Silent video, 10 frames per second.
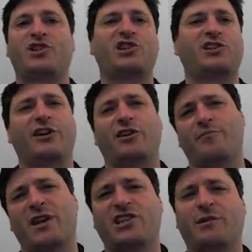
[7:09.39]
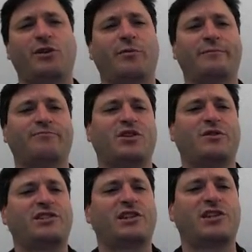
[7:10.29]
Change the letter, mess it up a little bit, so
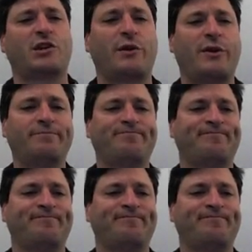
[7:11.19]
it's not quite right.